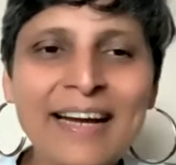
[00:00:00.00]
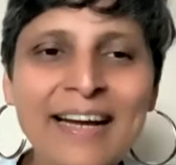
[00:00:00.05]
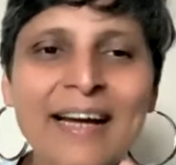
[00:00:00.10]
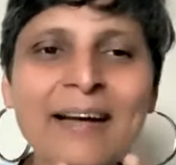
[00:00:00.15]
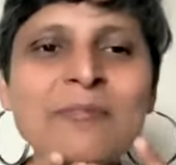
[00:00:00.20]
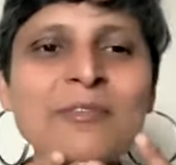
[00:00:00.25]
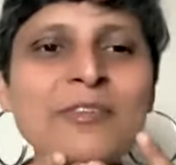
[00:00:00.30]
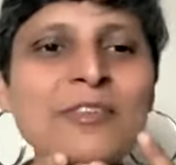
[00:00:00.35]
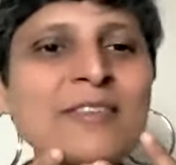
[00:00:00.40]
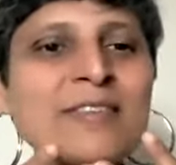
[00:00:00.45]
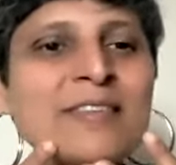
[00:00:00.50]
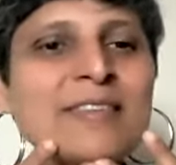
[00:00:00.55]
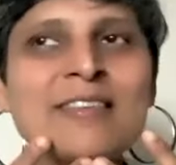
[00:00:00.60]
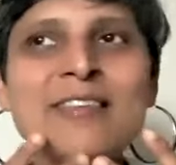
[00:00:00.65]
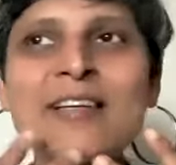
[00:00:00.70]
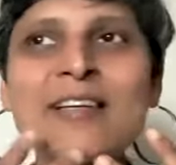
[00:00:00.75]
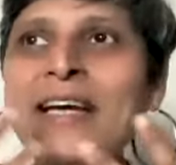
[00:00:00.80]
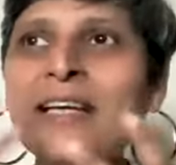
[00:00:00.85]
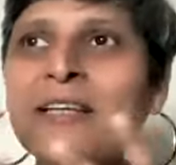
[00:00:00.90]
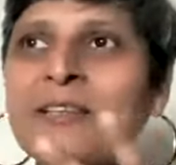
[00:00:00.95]
I'm
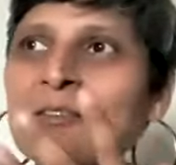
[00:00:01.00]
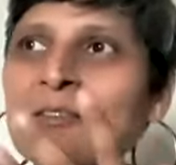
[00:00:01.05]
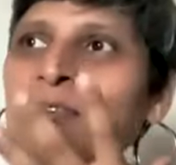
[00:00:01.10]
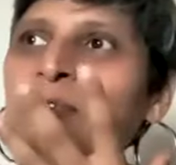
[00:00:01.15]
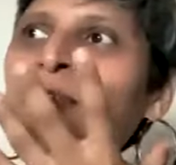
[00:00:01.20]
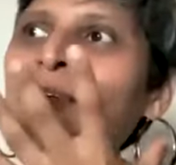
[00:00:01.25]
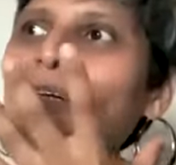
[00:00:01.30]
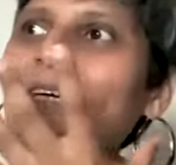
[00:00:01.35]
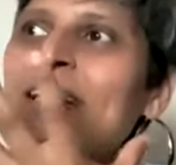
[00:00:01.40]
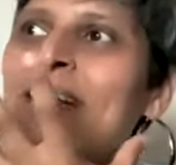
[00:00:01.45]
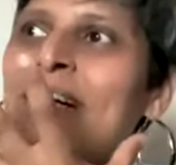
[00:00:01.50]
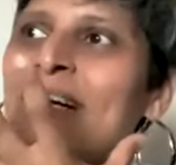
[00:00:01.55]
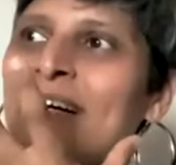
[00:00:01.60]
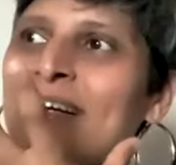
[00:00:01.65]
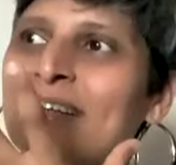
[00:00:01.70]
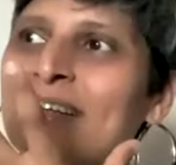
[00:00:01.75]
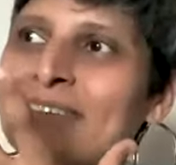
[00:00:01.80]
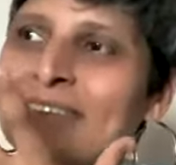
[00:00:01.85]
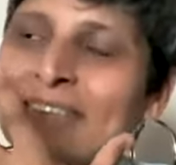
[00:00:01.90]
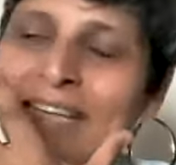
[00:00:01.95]
just trying to
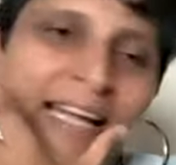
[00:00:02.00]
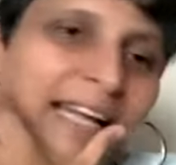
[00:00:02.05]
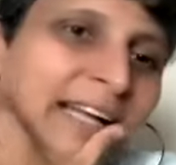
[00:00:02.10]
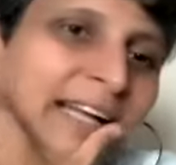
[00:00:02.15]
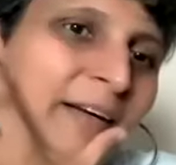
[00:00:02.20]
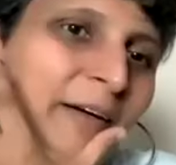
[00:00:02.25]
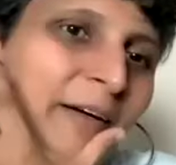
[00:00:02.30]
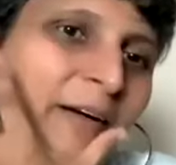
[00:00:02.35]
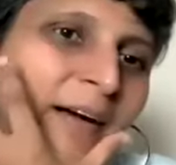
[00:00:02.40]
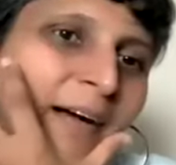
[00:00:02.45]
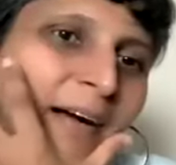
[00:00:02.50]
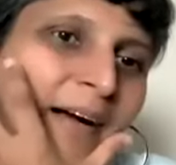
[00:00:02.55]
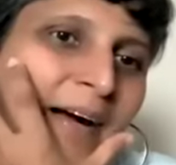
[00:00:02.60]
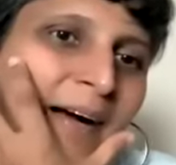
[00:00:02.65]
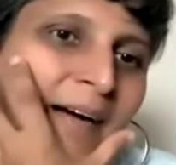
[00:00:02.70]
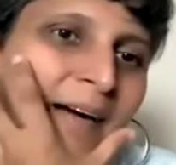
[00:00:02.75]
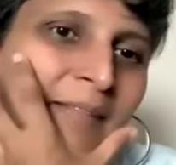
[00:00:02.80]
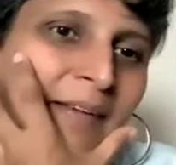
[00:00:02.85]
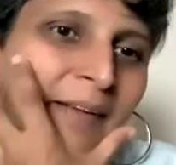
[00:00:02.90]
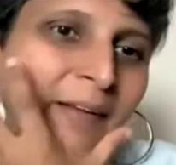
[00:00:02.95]
take,
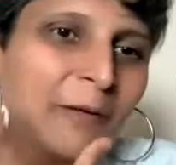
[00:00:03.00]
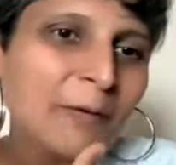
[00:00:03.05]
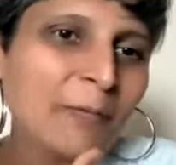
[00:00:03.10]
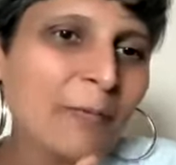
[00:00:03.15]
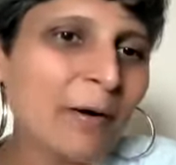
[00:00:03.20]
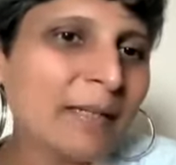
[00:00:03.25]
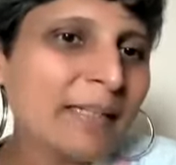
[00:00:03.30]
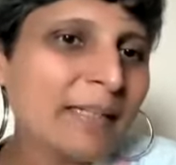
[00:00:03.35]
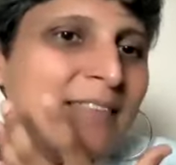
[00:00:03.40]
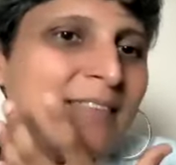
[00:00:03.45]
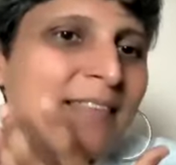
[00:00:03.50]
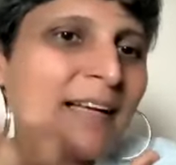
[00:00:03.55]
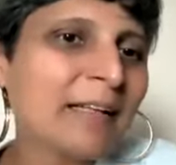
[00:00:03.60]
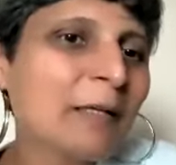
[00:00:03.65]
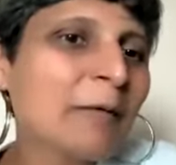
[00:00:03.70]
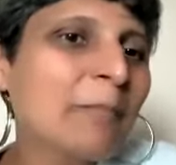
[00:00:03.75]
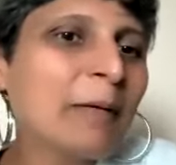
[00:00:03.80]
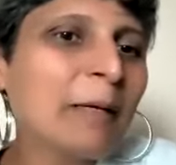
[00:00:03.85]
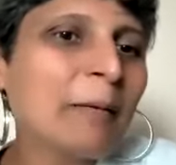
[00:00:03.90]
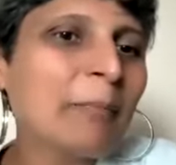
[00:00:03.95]
you know, what these
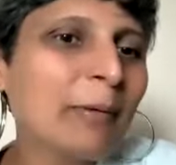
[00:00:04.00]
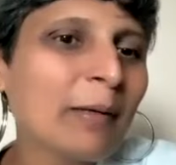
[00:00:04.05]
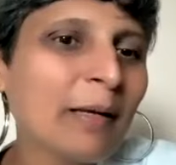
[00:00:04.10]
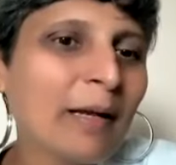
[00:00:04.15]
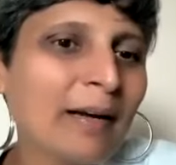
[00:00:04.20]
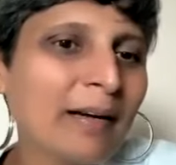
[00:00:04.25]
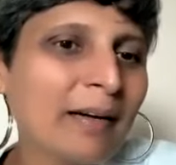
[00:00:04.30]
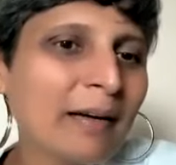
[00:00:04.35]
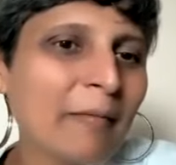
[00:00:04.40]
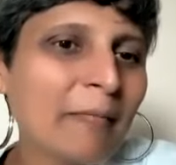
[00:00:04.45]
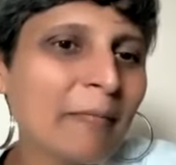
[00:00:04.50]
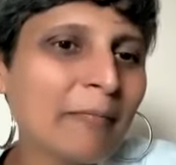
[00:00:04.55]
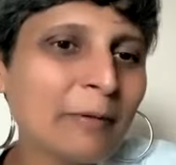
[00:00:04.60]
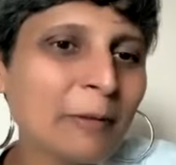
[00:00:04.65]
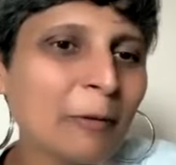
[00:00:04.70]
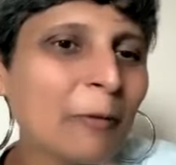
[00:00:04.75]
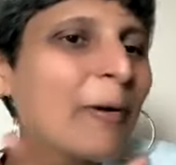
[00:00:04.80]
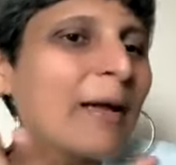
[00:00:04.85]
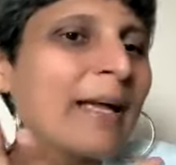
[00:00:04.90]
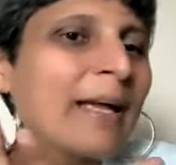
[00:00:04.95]
other people are
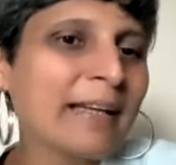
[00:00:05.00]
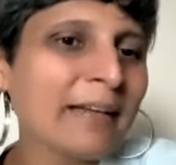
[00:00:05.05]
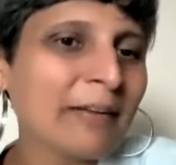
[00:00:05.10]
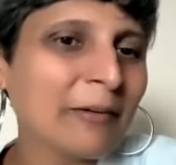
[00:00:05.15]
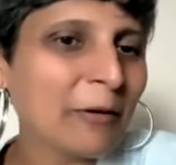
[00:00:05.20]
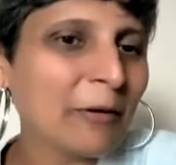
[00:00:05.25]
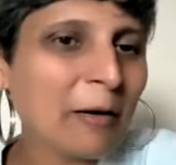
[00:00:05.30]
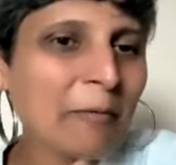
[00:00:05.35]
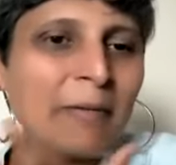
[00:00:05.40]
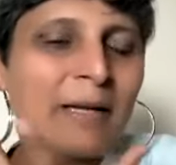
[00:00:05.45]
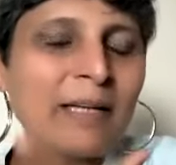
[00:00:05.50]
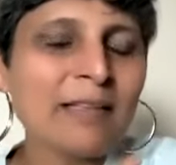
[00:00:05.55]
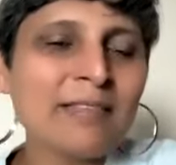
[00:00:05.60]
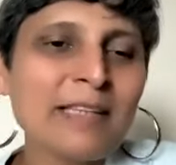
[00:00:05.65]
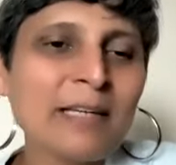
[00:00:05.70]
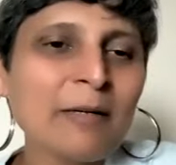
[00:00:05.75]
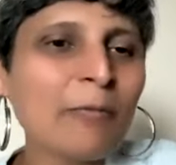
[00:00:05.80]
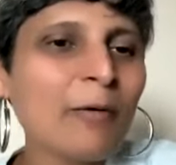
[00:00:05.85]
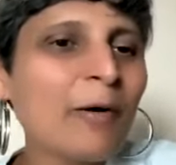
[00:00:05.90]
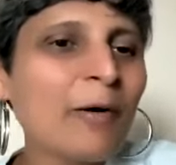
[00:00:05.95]
um, doing, you know,
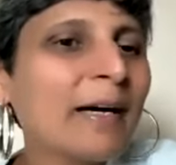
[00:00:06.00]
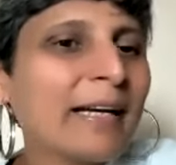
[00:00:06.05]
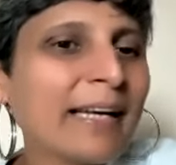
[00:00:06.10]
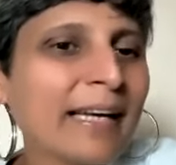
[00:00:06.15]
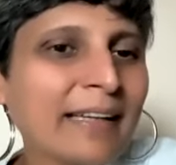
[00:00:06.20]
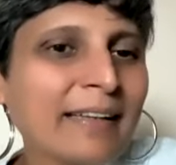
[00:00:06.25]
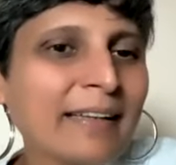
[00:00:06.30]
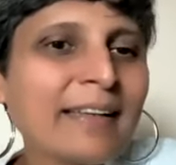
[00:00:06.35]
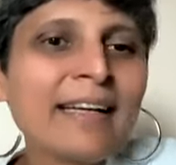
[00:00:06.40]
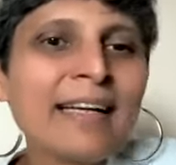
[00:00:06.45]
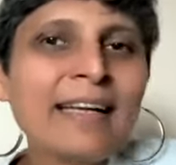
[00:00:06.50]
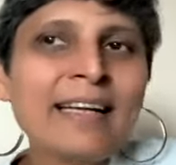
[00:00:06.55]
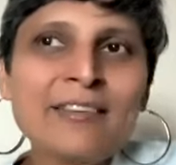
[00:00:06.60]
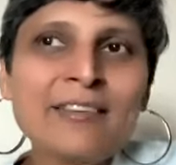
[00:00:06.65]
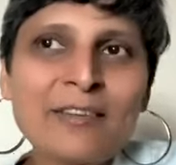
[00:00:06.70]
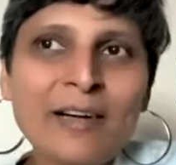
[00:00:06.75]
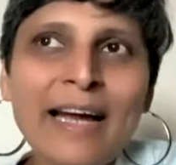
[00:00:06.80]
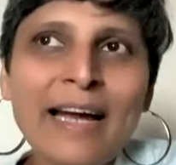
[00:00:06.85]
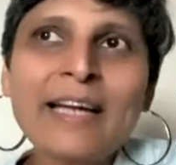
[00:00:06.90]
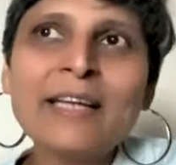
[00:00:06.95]
amazing work and
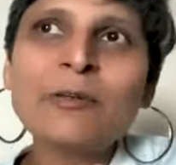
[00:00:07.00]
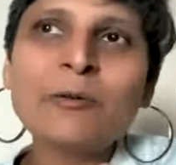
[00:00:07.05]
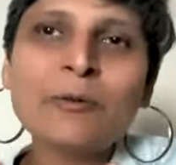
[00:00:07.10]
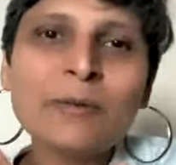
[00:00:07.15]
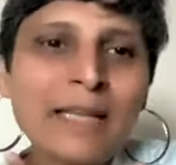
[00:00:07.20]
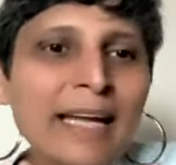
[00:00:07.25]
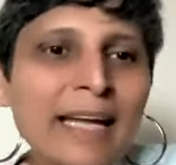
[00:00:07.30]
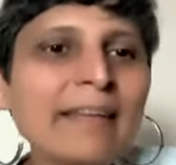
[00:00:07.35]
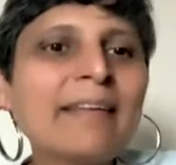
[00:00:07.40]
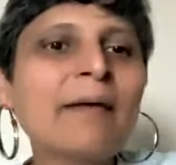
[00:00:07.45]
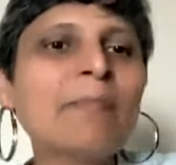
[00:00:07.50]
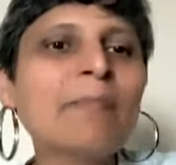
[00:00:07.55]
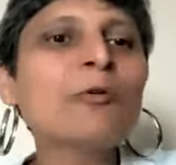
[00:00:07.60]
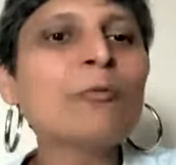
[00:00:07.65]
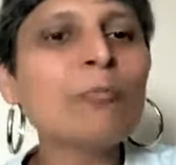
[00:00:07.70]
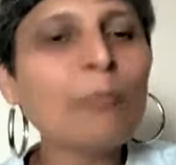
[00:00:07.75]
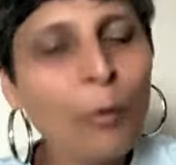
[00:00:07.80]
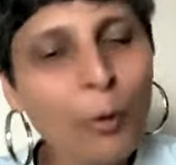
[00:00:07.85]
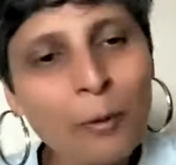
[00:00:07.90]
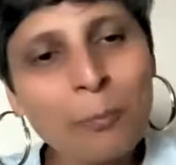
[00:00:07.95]
trying to take them
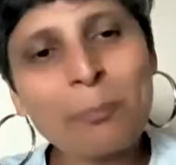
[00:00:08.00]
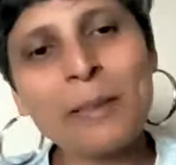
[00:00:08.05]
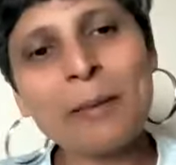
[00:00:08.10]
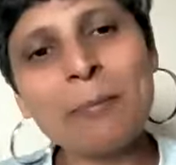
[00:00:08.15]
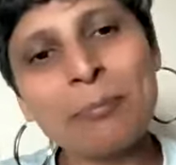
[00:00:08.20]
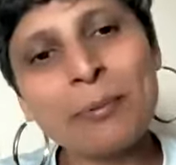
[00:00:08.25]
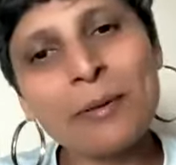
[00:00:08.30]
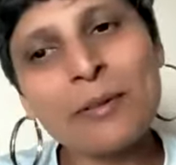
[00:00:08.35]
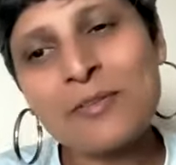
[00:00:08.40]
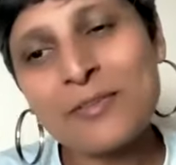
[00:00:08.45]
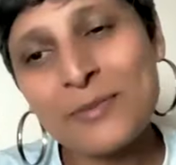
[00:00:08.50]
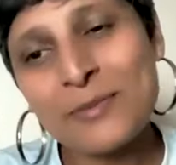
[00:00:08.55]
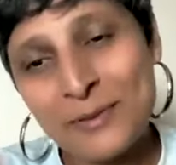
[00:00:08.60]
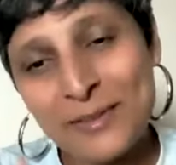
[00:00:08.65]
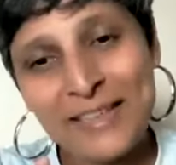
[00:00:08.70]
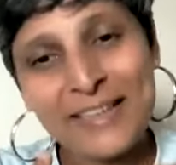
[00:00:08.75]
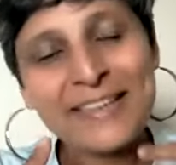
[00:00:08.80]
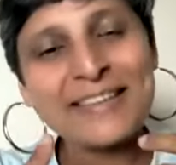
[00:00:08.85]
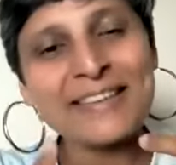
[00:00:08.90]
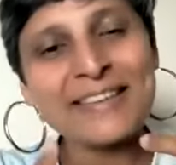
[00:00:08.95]
to more people so
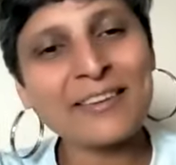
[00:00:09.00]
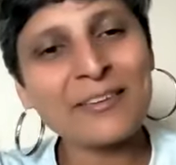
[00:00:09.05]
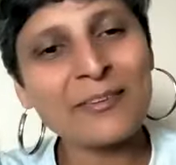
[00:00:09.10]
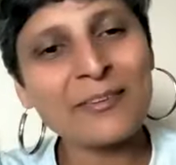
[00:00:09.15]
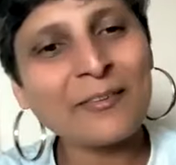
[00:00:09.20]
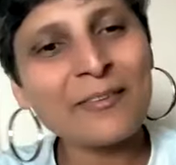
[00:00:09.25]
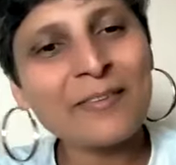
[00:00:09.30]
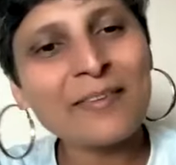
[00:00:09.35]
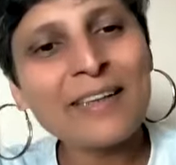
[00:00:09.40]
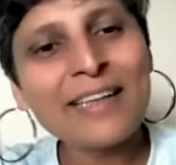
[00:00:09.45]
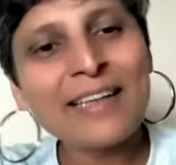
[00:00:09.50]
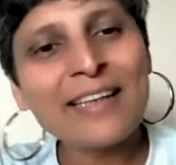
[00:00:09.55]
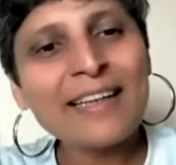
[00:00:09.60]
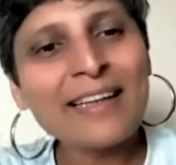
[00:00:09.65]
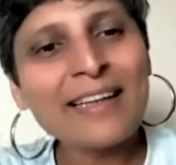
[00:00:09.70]
that, you know,